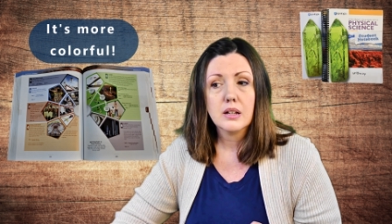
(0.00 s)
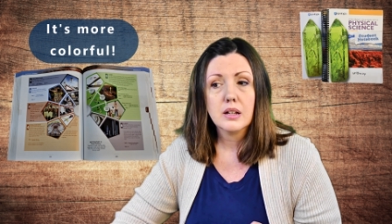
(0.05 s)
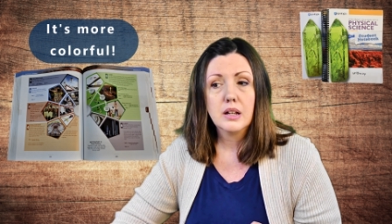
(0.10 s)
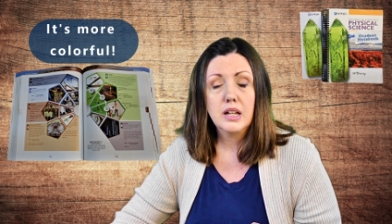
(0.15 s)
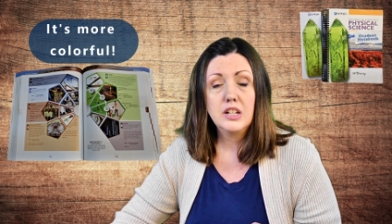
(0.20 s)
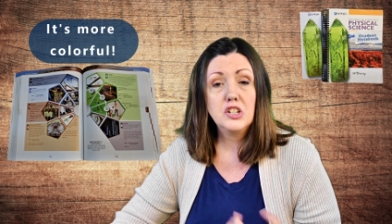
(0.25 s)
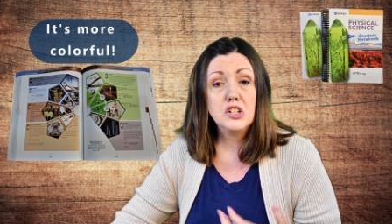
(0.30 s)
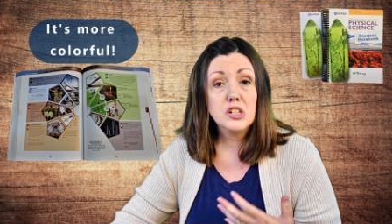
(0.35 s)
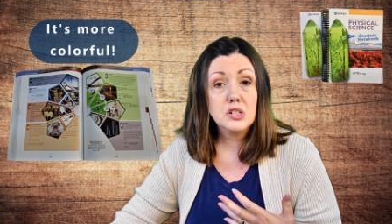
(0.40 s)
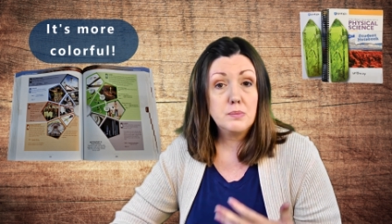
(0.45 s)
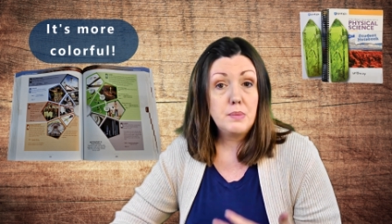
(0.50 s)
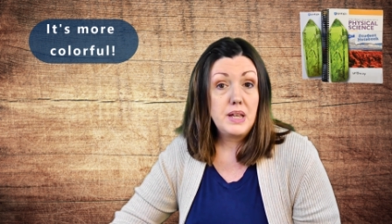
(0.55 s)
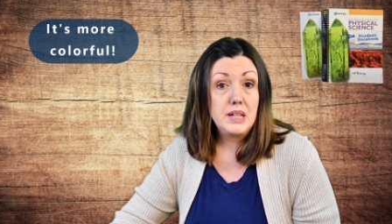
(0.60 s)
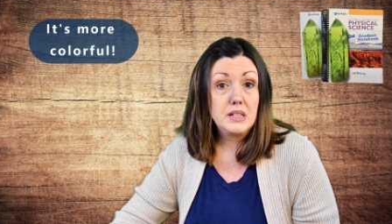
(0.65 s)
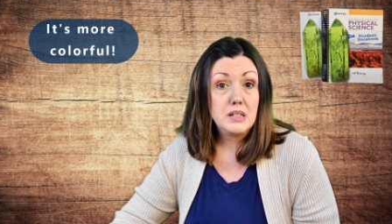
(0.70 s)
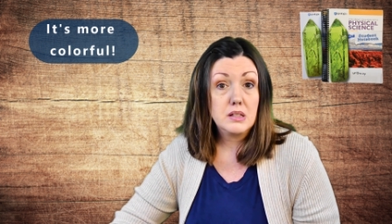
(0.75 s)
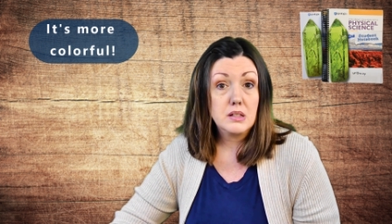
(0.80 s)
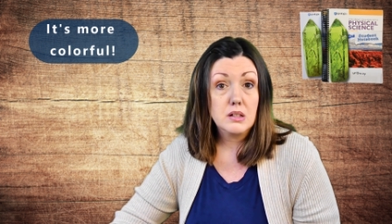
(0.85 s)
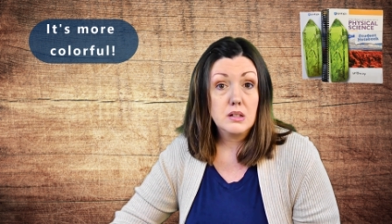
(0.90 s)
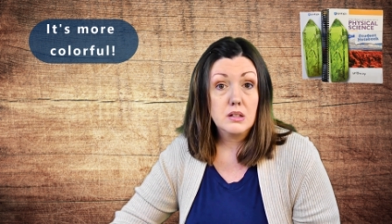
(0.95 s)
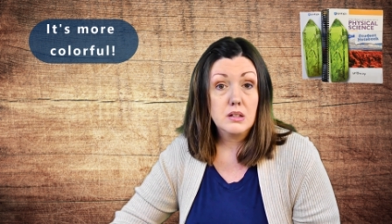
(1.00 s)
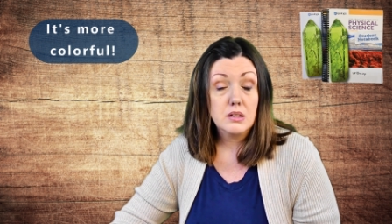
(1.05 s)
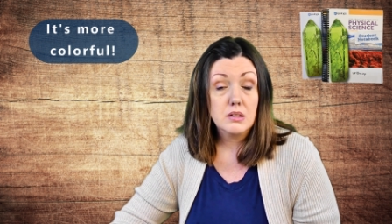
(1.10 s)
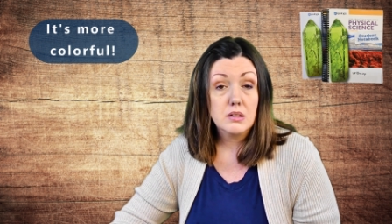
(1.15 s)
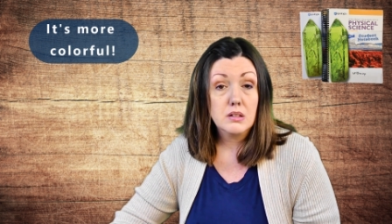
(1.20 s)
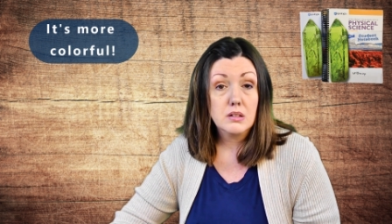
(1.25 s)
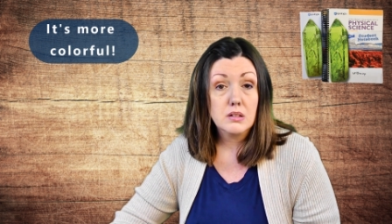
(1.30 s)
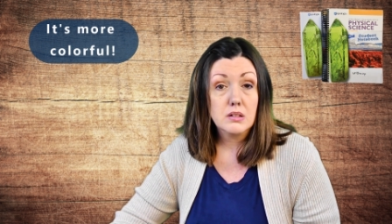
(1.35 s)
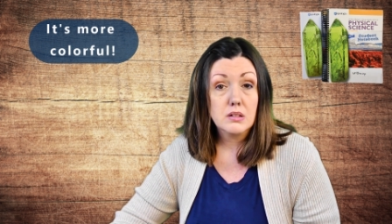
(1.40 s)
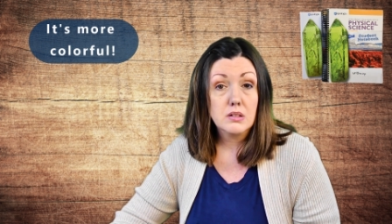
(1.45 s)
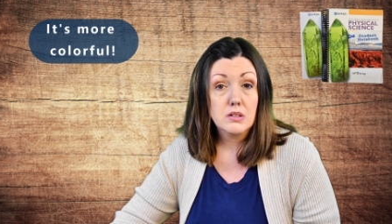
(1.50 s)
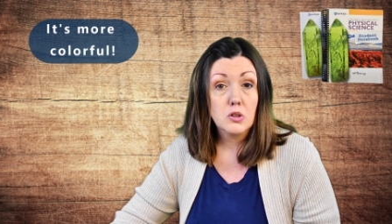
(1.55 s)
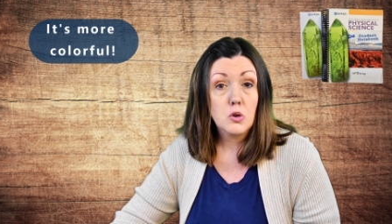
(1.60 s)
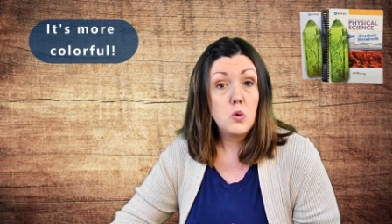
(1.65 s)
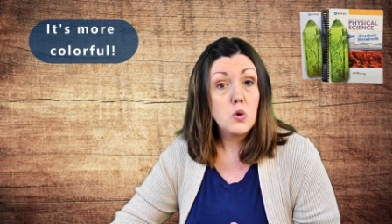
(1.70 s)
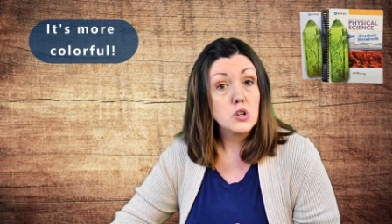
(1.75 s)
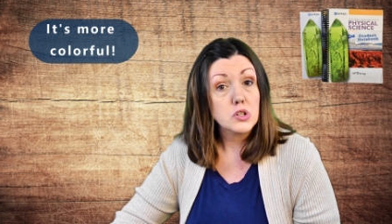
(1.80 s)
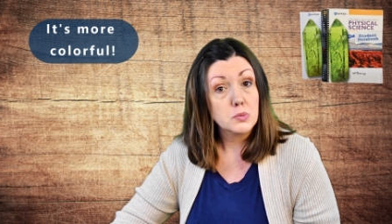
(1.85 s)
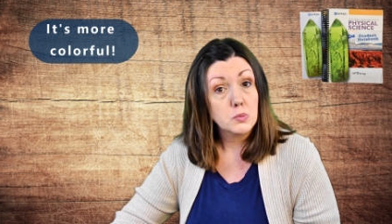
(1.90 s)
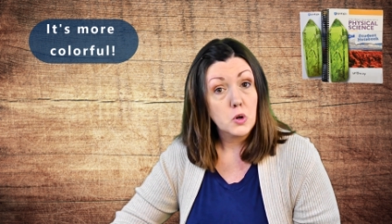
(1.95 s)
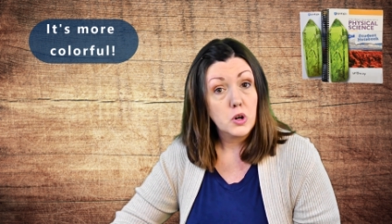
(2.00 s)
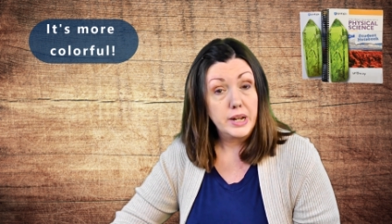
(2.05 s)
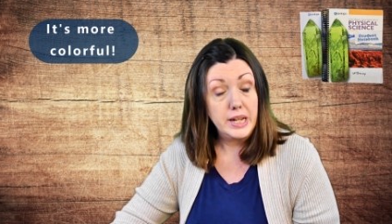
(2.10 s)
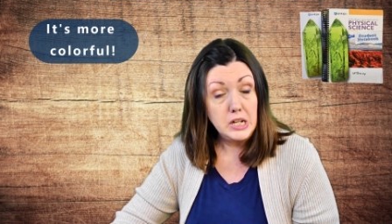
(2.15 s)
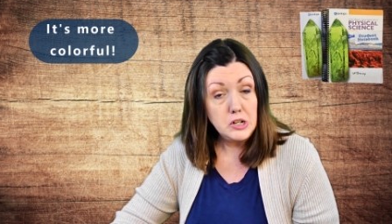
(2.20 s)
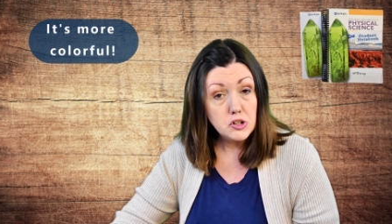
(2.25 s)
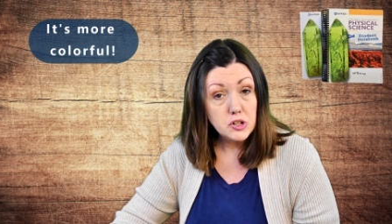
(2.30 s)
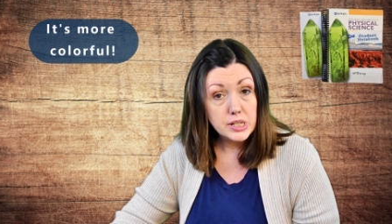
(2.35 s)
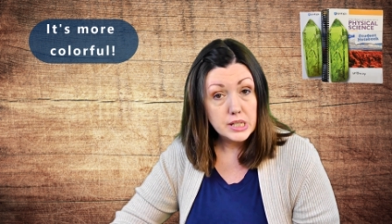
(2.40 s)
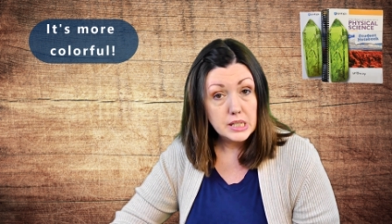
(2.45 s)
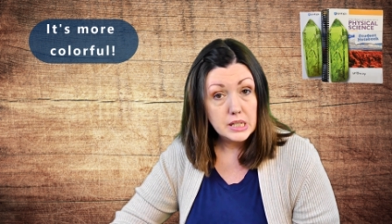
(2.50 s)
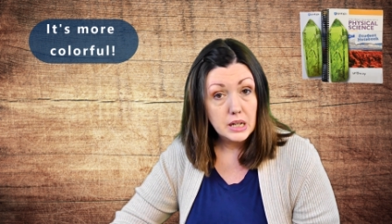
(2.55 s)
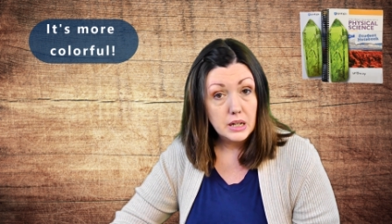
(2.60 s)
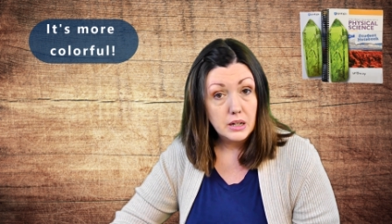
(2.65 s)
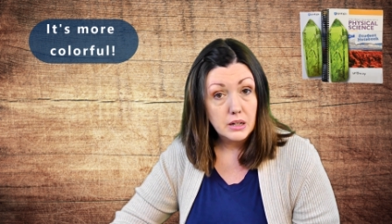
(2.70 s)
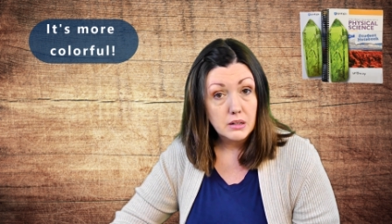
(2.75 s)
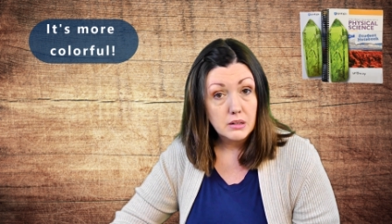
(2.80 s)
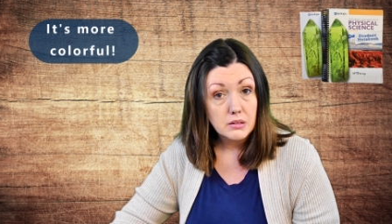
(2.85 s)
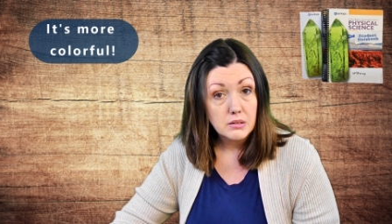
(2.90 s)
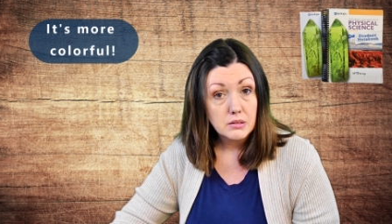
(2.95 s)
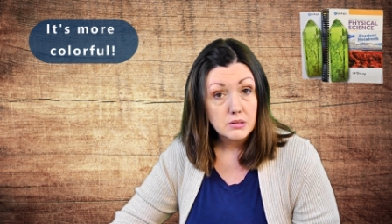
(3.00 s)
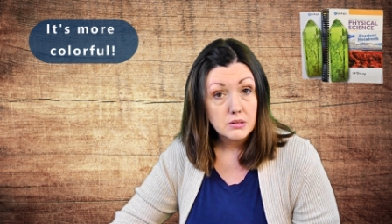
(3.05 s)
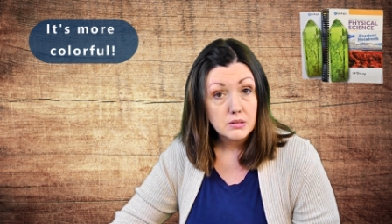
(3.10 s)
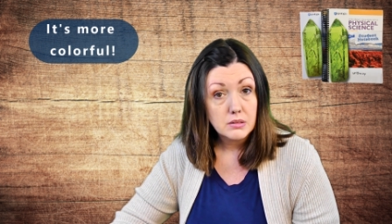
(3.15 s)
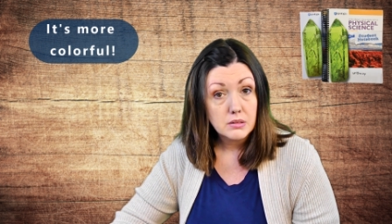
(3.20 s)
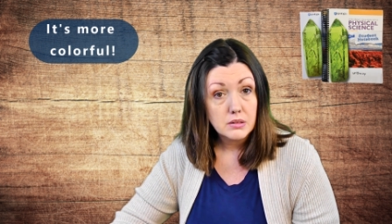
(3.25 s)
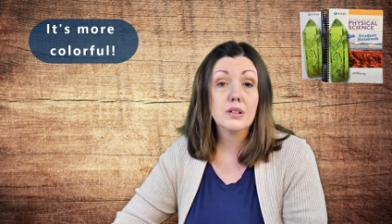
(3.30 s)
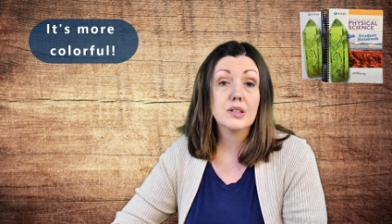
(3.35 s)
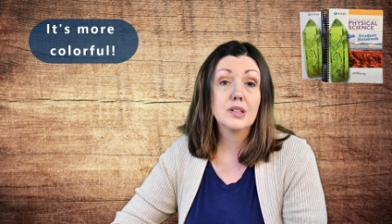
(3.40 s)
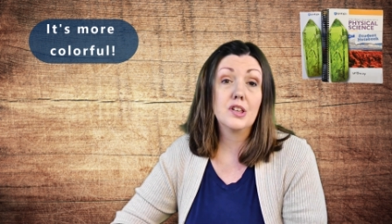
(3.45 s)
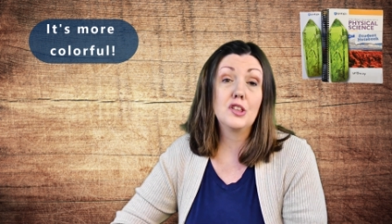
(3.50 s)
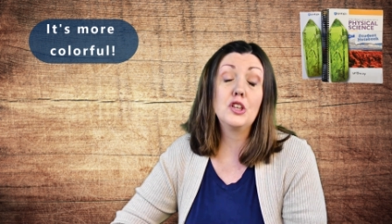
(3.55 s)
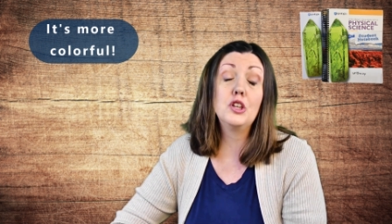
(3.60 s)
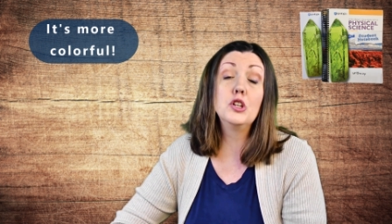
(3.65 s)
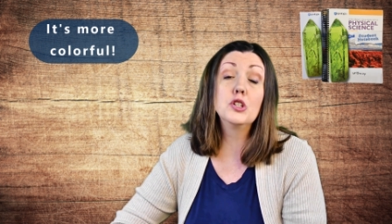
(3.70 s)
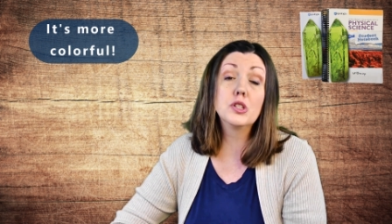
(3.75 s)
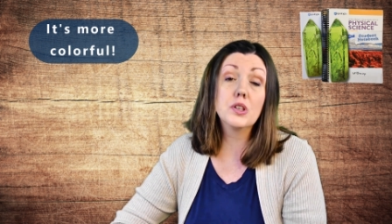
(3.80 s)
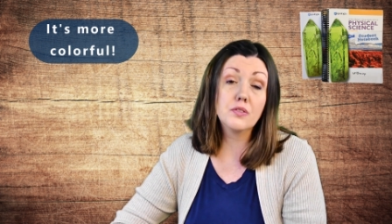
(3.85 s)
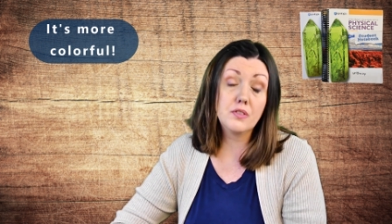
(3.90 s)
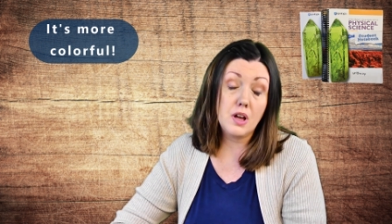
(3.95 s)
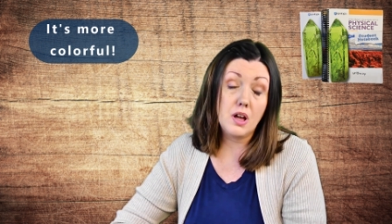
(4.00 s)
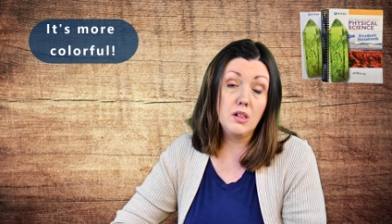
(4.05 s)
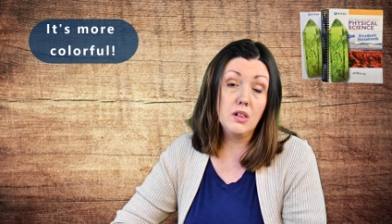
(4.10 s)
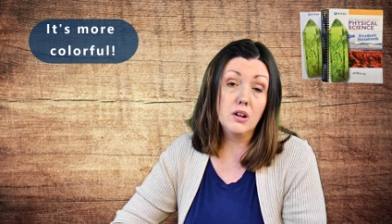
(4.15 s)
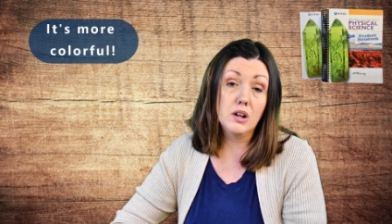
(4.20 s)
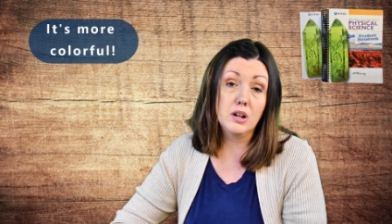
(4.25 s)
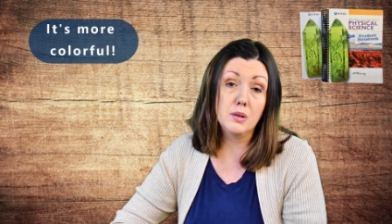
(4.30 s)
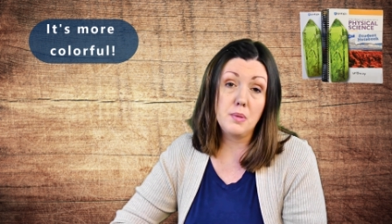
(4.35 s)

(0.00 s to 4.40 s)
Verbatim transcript: it just makes the course more interesting. So the use of color in